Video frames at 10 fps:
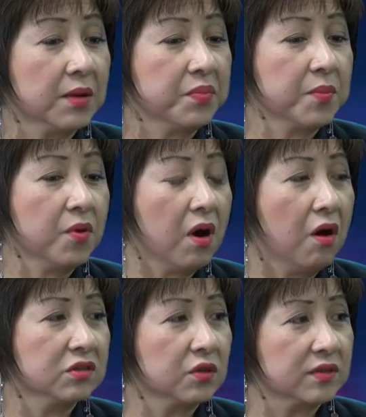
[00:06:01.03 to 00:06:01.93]
some people
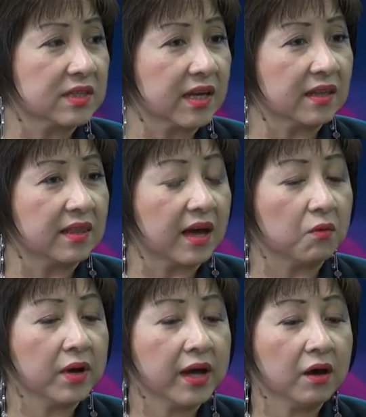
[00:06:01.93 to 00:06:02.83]
also said that,
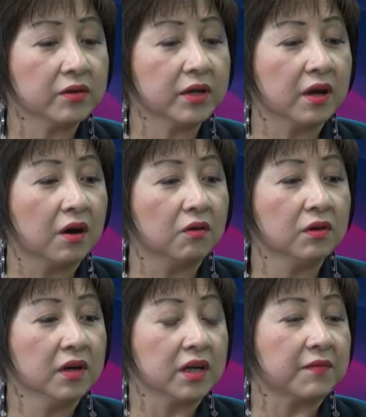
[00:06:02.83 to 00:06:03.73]
well, you know,
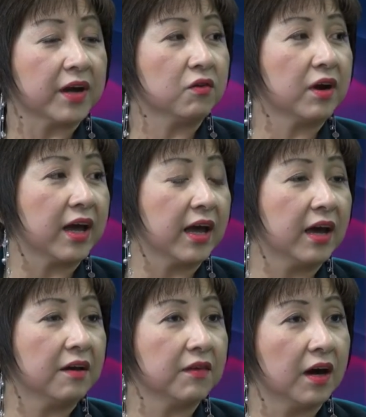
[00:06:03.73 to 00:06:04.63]
if I don't
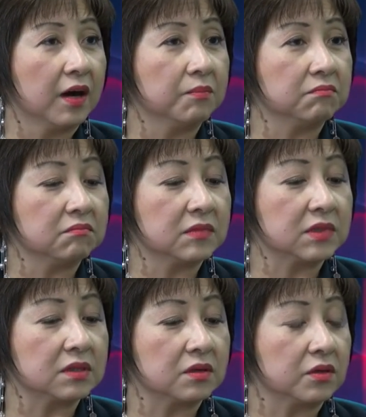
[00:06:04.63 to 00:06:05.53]
have um,
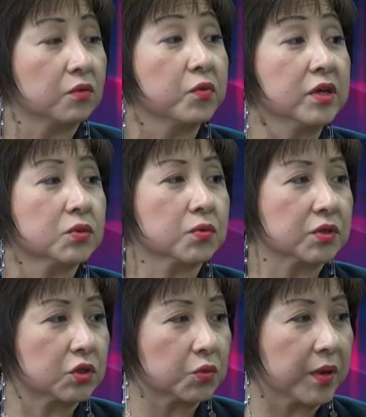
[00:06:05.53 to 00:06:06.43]
the, the
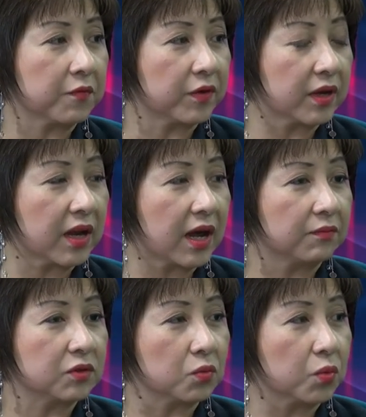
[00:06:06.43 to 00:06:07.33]
resource to pay for that
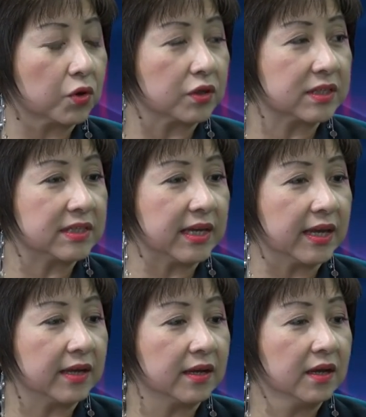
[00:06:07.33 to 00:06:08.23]
afterwards,
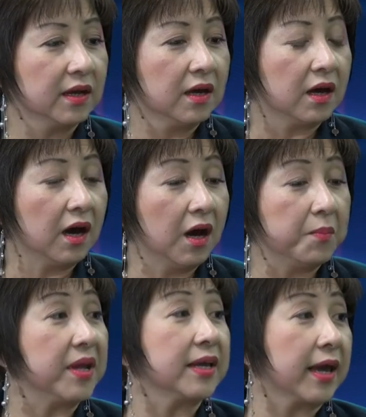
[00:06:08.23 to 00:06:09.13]
then uh,
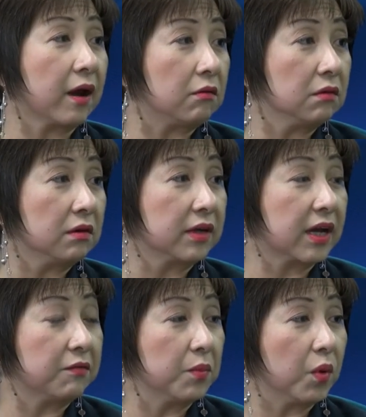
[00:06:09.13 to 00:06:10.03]
Medicare or the
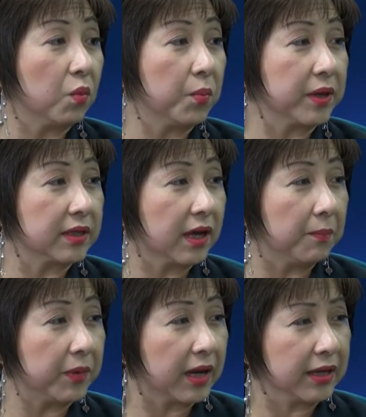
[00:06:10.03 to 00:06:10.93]
government will pick
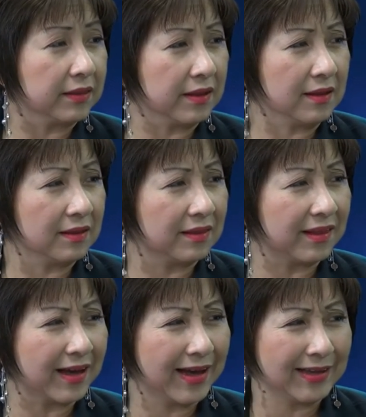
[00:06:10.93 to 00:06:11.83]
up. But I think mm.
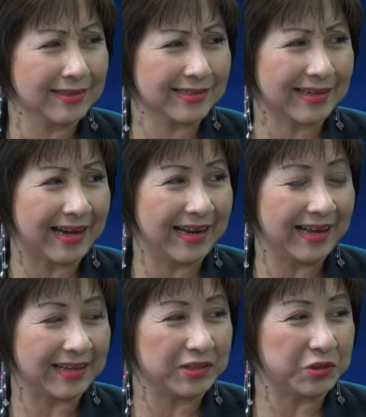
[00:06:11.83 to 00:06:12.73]
that's kind of
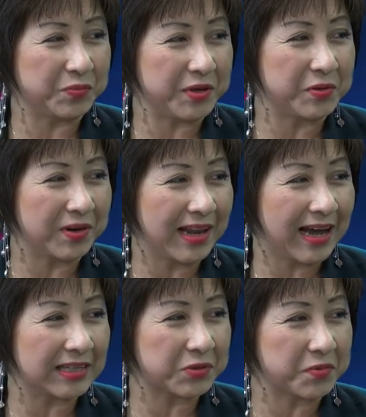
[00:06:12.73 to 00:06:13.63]
like to be your
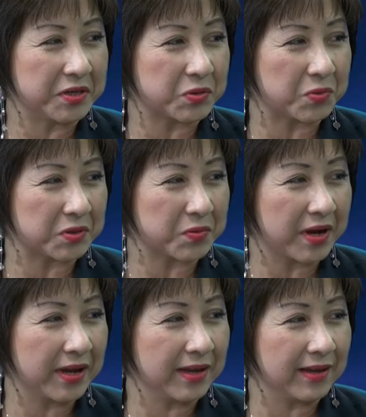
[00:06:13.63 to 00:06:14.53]
last resource,
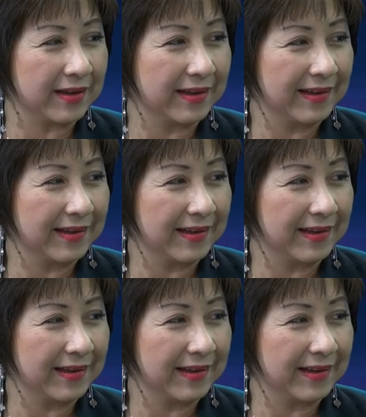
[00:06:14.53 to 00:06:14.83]
right? You don't